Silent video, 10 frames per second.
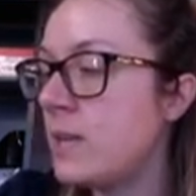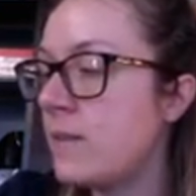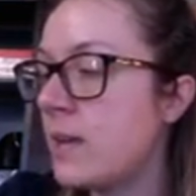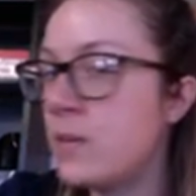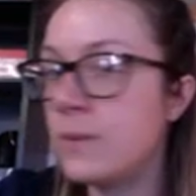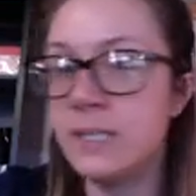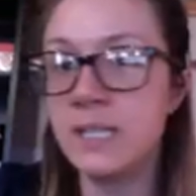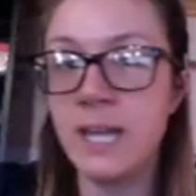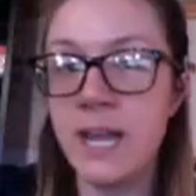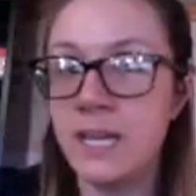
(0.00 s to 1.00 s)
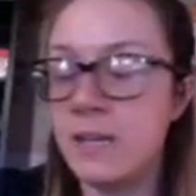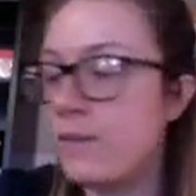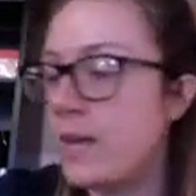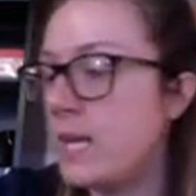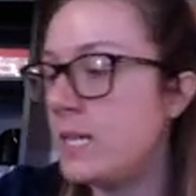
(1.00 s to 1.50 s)
value is
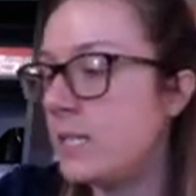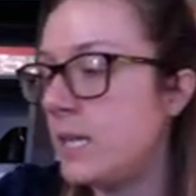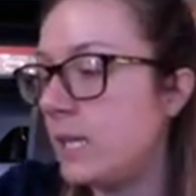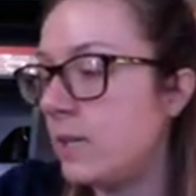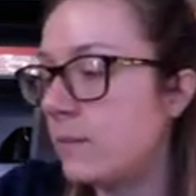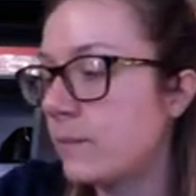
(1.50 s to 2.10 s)
negative 18.